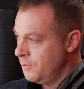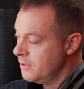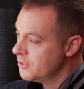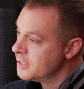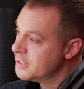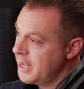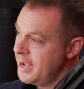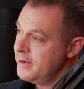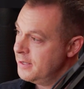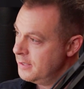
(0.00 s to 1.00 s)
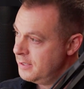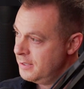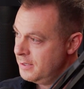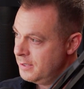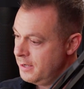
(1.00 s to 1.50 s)
You understand it,
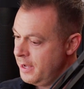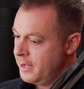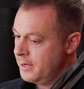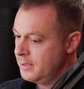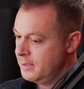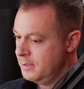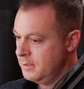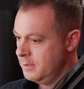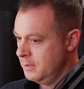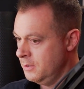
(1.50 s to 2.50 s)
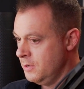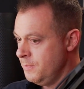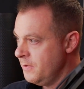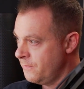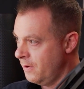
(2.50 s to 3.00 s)
and you
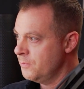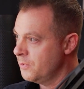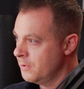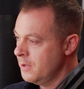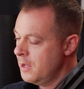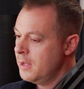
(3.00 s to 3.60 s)
can be vulnerable."